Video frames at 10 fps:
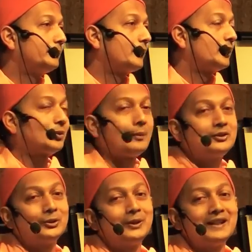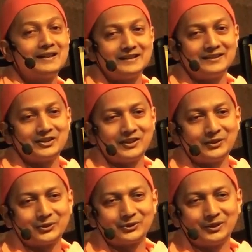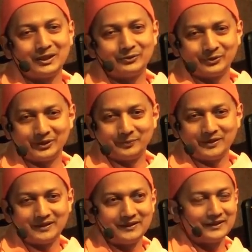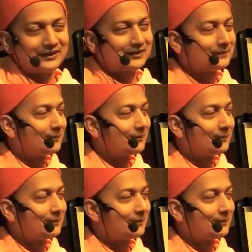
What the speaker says: Swami Turiyanandaji used to love repeating this.